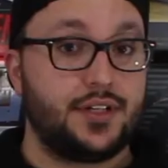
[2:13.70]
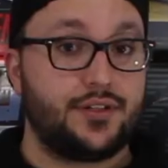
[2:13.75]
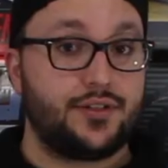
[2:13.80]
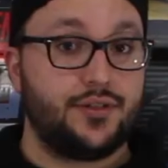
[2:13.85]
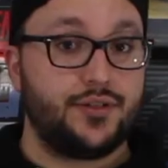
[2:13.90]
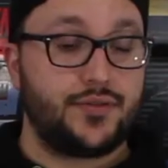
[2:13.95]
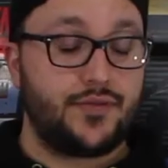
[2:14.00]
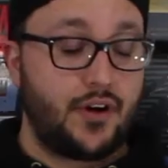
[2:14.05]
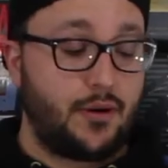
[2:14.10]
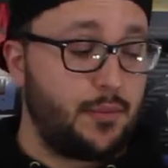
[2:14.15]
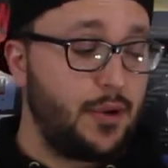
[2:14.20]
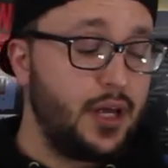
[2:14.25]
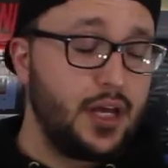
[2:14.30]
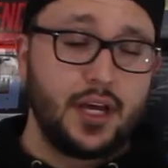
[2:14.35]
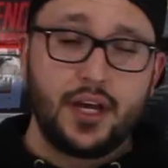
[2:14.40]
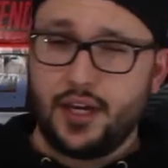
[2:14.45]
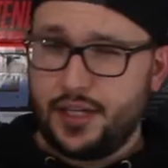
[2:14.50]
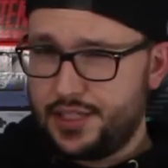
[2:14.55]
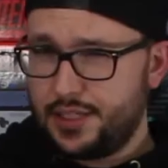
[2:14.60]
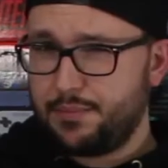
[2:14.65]
to choose from,
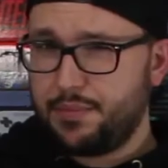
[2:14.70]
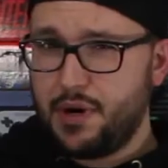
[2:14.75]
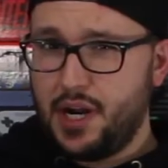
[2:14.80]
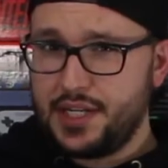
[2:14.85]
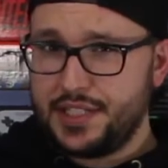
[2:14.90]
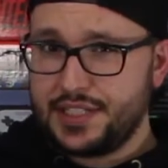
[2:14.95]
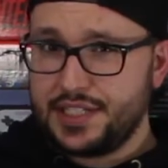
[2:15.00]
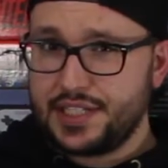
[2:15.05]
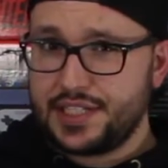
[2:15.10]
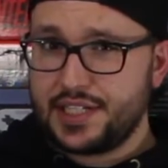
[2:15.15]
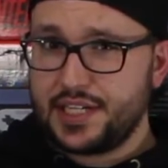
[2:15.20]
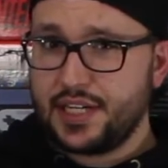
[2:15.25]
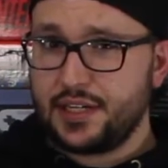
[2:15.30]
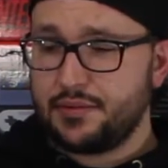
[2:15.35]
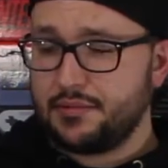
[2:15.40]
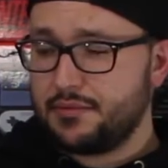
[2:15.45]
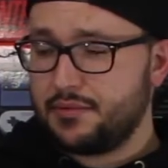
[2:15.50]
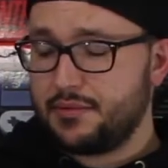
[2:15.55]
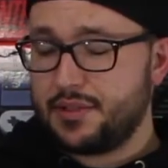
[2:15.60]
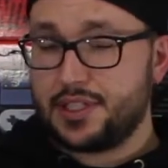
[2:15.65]
and
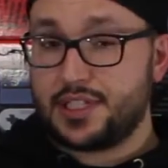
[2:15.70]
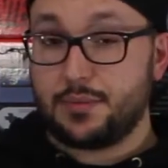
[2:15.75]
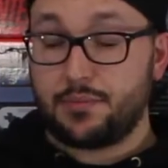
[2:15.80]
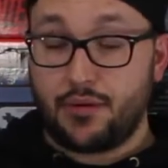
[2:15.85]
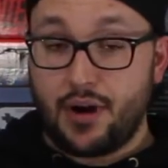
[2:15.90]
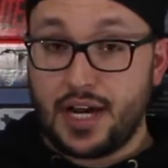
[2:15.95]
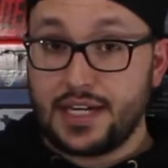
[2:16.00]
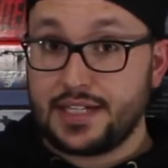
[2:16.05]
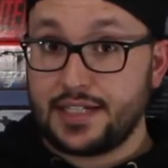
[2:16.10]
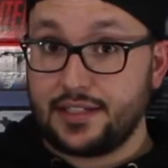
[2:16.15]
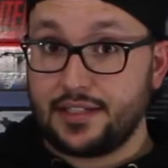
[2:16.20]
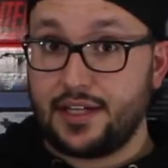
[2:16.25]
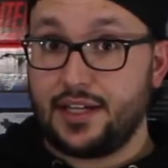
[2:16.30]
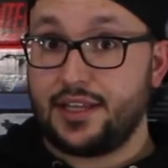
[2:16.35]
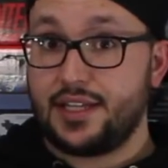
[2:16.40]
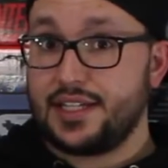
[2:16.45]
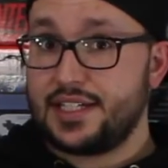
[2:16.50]
surprisingly,